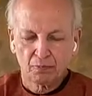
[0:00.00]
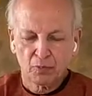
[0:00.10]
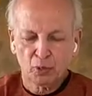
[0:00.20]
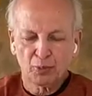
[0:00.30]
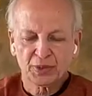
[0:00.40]

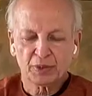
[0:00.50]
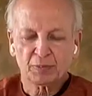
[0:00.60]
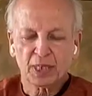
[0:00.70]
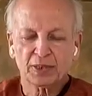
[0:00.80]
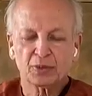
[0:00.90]
You'll be
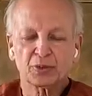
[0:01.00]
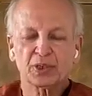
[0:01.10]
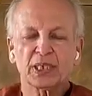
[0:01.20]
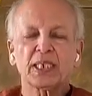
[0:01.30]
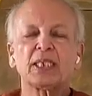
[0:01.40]
surprised to
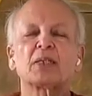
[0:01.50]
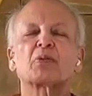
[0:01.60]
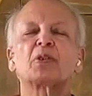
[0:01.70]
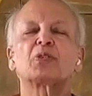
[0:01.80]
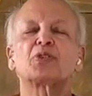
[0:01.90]
see
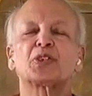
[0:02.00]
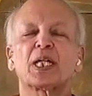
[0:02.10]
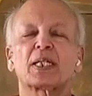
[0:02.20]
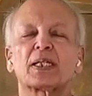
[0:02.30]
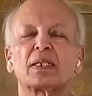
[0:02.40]
when you check
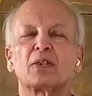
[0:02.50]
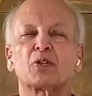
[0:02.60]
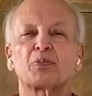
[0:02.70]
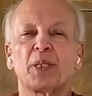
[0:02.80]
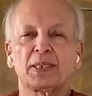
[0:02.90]
your
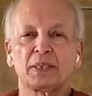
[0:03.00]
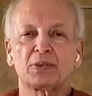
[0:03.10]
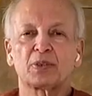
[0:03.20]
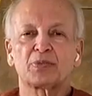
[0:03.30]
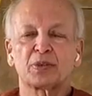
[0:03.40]

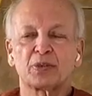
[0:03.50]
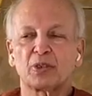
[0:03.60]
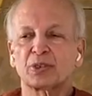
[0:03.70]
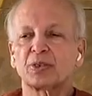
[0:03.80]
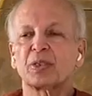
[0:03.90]
patency of a
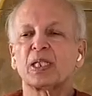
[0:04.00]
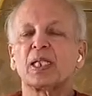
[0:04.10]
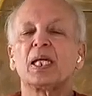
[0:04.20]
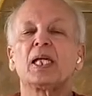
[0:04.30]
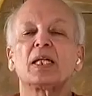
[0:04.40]
nostril,
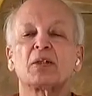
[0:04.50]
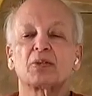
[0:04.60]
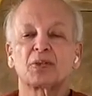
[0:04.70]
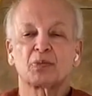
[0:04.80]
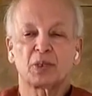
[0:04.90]
you'll
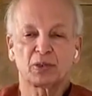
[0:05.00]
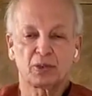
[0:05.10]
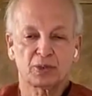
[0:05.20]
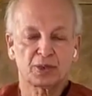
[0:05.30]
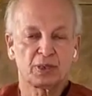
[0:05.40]
see one
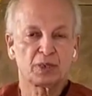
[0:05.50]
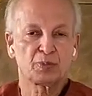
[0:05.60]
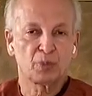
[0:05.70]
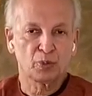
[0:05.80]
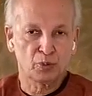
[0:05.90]
nostril is
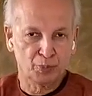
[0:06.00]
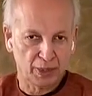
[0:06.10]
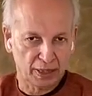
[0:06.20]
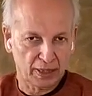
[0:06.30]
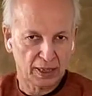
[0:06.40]
more open
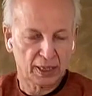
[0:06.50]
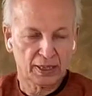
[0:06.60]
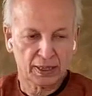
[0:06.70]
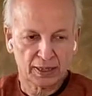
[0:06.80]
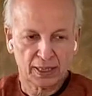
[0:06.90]
than the
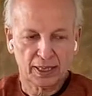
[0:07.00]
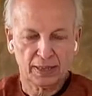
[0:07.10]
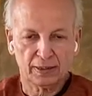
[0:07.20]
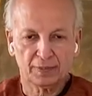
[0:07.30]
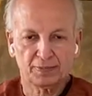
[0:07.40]
other
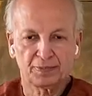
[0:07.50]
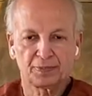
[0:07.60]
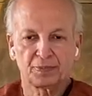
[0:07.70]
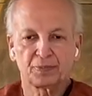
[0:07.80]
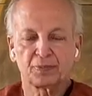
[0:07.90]
side.
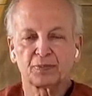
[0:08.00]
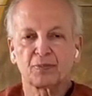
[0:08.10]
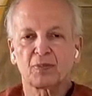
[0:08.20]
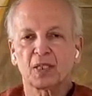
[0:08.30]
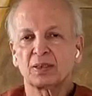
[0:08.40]

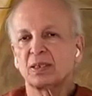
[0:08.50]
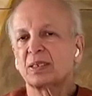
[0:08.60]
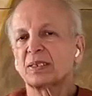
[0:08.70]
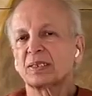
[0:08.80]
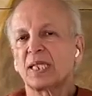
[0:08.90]
And then it's
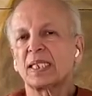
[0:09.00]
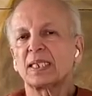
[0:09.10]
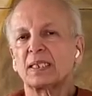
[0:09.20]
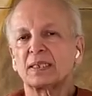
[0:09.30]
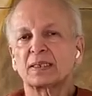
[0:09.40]
a
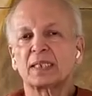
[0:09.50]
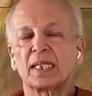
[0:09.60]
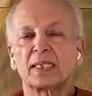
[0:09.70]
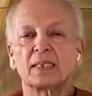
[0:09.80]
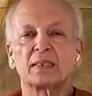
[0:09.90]
cycle. A
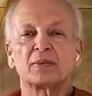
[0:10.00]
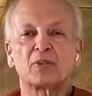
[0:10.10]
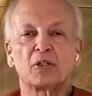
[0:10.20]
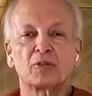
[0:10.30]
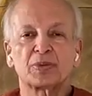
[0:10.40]
cycle
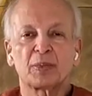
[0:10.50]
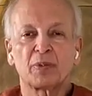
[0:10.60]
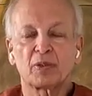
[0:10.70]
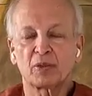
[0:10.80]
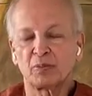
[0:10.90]
revolves
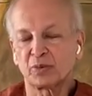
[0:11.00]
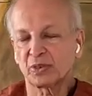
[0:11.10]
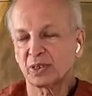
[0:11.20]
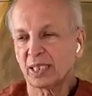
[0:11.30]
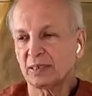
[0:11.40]
about almost
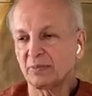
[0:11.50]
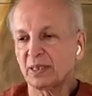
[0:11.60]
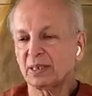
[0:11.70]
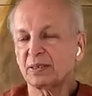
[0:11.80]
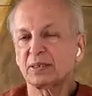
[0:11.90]
90
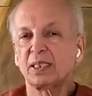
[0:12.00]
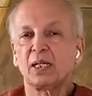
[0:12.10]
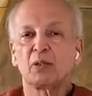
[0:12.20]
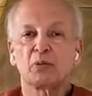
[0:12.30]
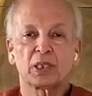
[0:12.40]
minutes.
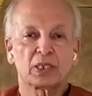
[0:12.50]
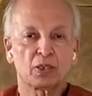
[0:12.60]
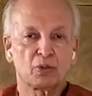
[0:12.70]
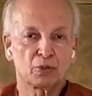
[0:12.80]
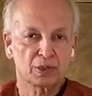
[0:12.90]
We get an
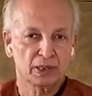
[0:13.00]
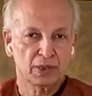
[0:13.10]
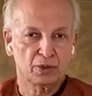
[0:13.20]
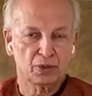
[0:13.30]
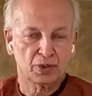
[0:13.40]

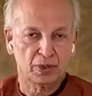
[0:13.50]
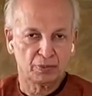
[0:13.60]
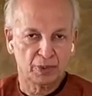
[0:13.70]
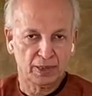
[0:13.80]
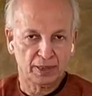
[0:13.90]
alternate nostril
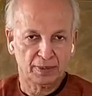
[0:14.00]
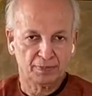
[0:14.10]
breathing.